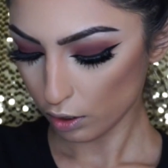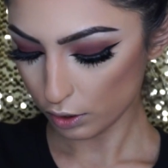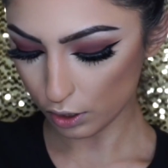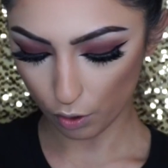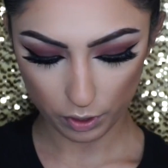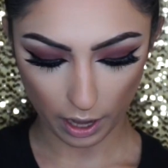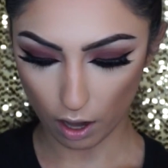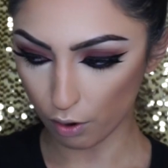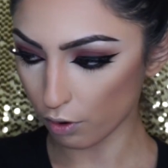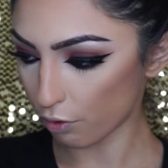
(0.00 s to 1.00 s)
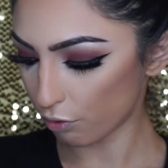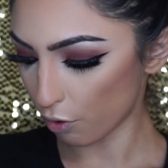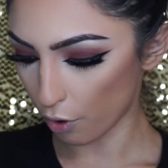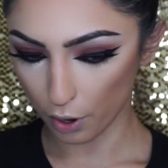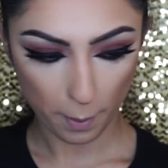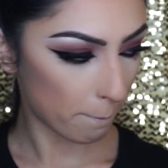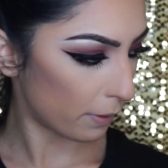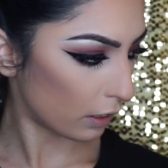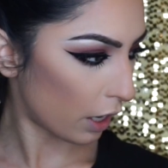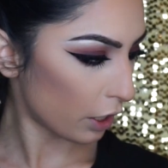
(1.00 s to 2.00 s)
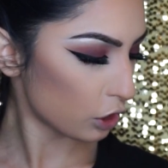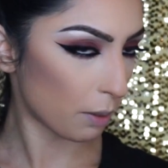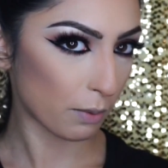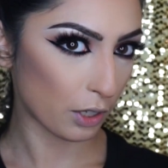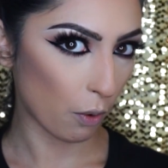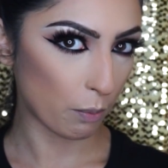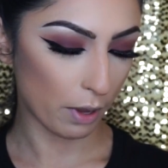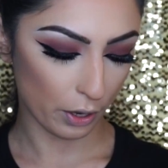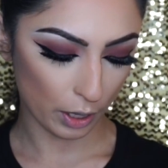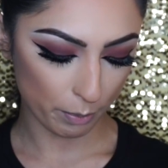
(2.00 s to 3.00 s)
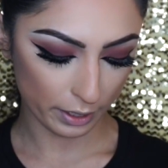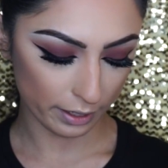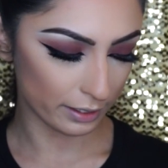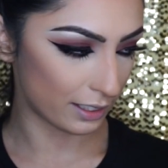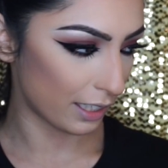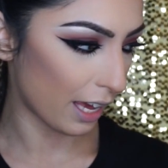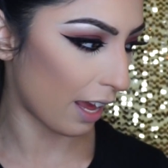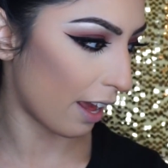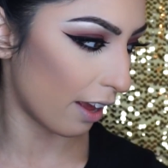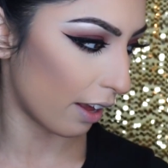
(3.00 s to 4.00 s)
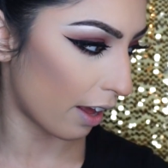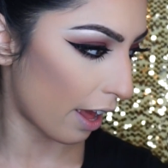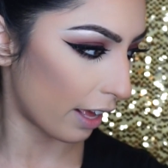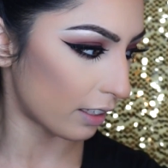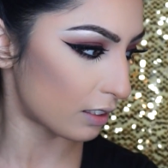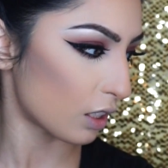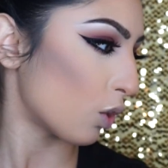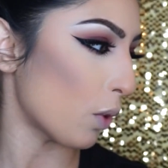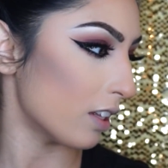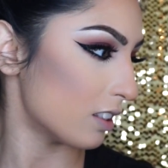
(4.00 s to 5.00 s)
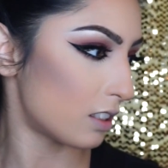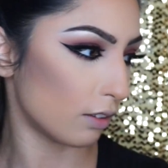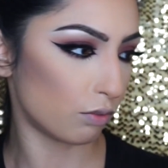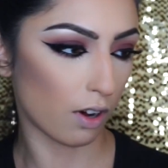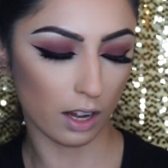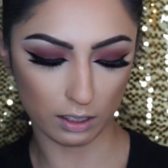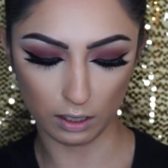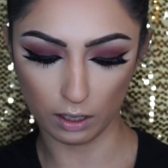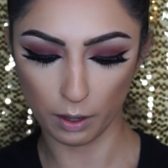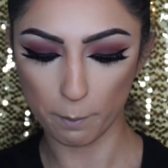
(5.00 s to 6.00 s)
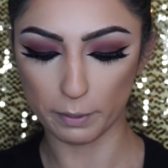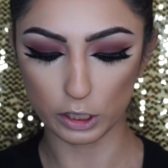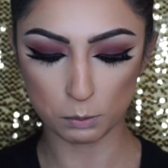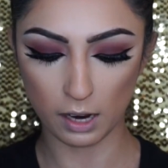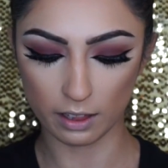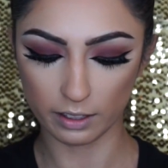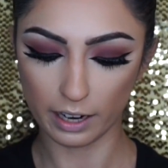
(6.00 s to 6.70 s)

So now for blush, I'm going to go in my Urban Decay X Gwen Stefani blush palette.